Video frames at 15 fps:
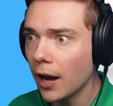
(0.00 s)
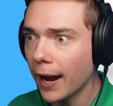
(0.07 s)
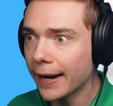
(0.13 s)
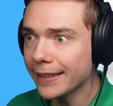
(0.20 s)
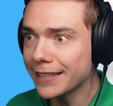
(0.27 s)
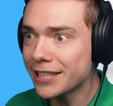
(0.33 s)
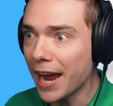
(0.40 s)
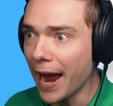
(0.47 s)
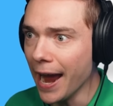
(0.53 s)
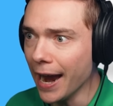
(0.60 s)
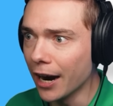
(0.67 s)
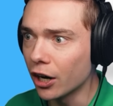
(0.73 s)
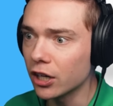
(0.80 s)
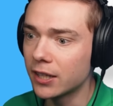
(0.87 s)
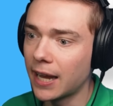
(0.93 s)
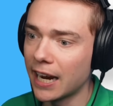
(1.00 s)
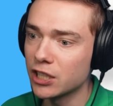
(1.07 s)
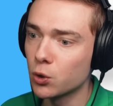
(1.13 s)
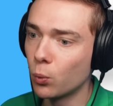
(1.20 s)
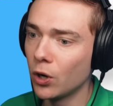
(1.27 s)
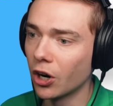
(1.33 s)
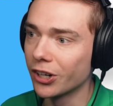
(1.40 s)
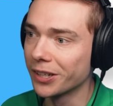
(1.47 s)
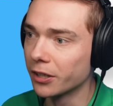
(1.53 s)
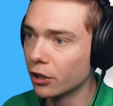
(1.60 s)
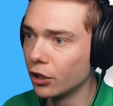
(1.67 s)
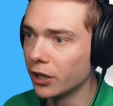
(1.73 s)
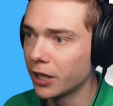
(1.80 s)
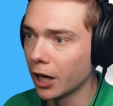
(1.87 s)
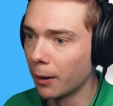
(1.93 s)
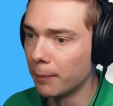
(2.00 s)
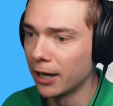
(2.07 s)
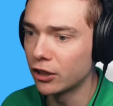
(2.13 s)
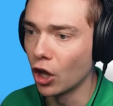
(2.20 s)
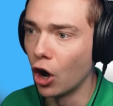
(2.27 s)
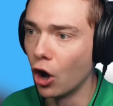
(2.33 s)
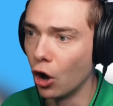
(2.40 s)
And his hair! Guys, we are literally gonna make the